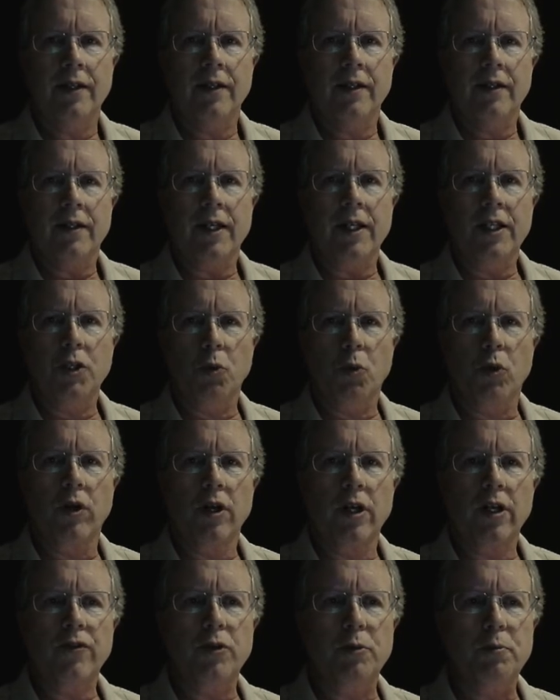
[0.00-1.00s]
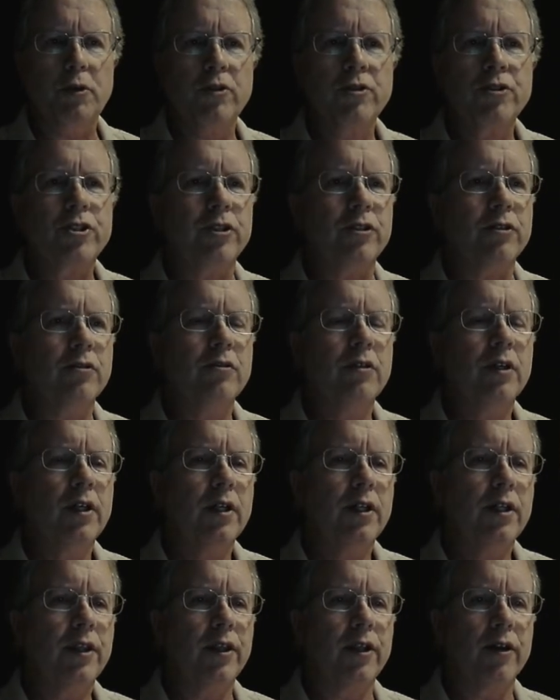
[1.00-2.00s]
In the world of Ubuntu,
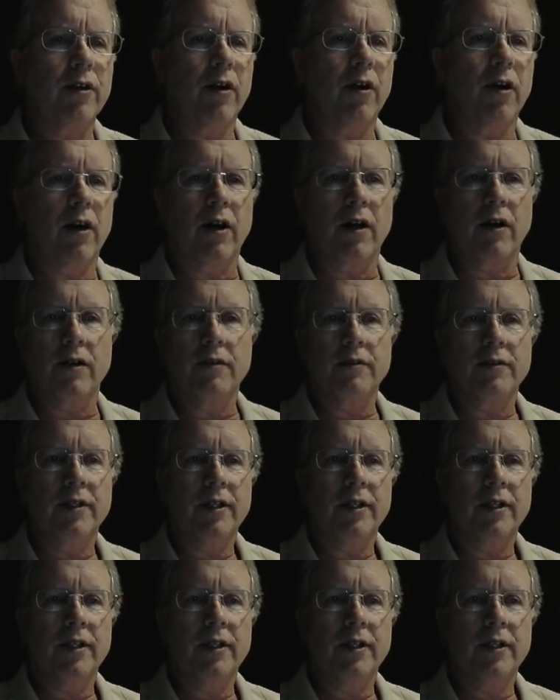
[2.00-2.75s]
there are